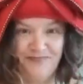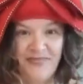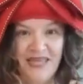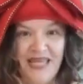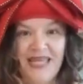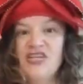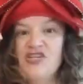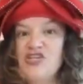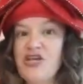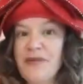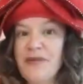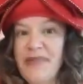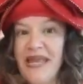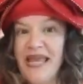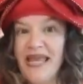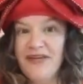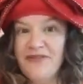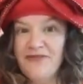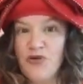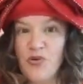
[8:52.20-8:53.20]
Champagne,
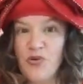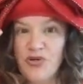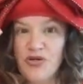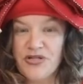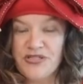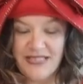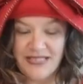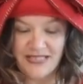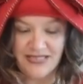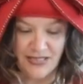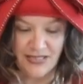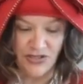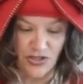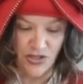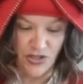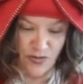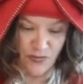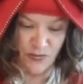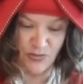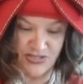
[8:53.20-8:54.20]
of course, is the
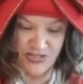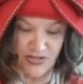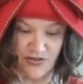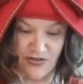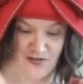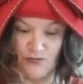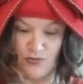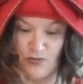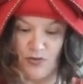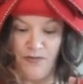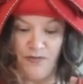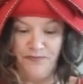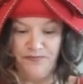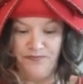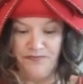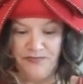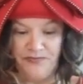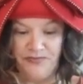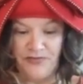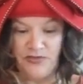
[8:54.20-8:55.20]
term reserved. Whoa,
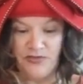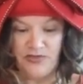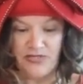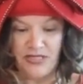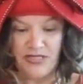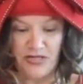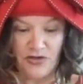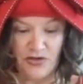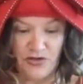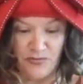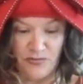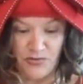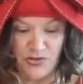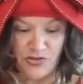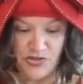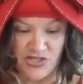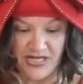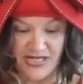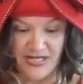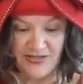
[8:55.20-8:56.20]
looks like our kombucha
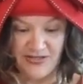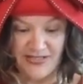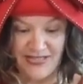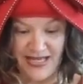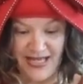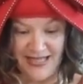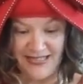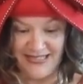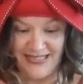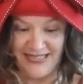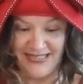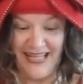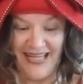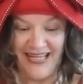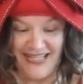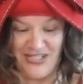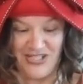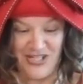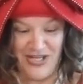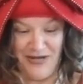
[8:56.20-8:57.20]
here is acting like
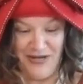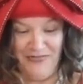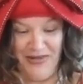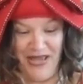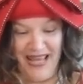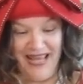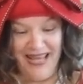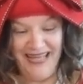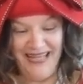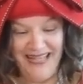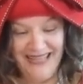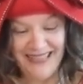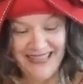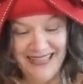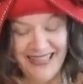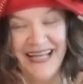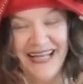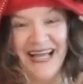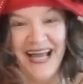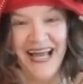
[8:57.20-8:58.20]
champagne.
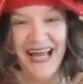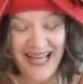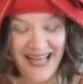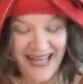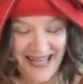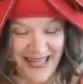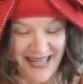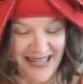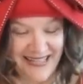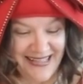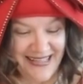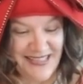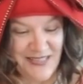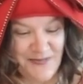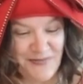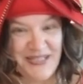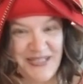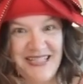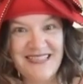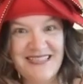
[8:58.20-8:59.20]
That's
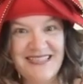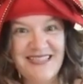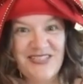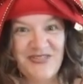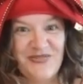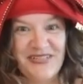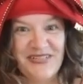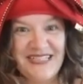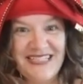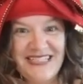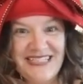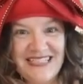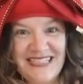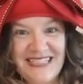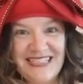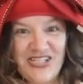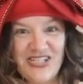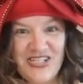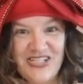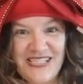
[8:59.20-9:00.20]
because it's really
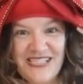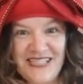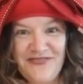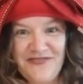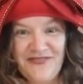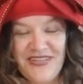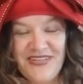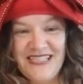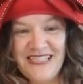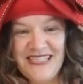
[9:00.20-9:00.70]
delicious and fizzy.